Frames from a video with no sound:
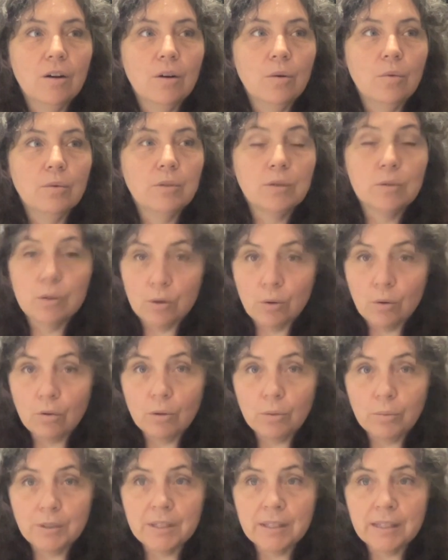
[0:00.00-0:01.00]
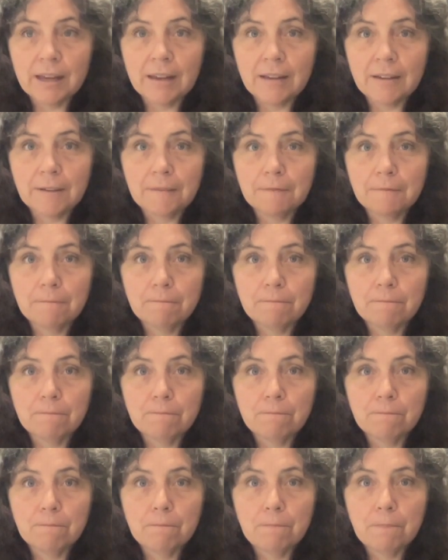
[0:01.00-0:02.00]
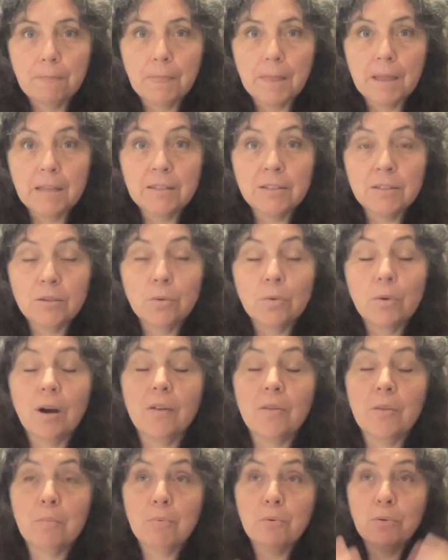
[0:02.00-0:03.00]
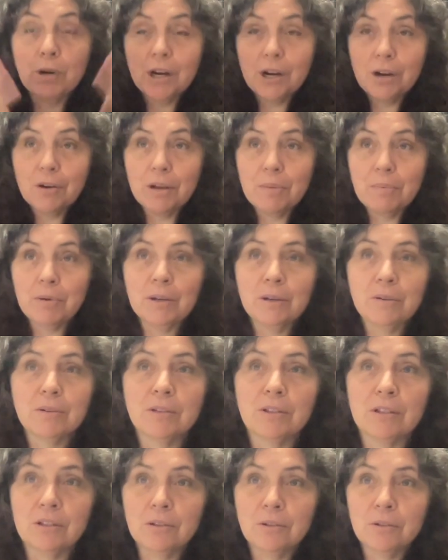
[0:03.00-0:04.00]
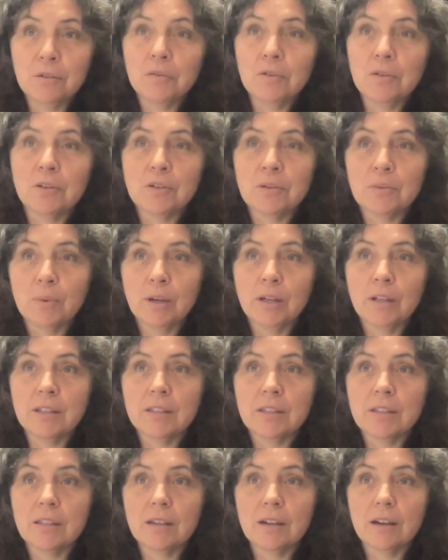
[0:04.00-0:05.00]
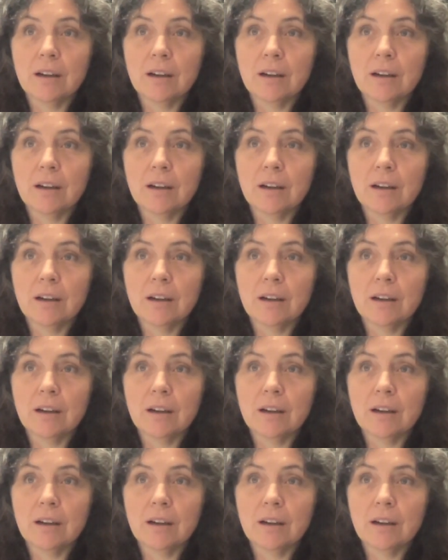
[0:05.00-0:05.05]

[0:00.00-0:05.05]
So the goal was that. And so the prayer I put out to the universe was,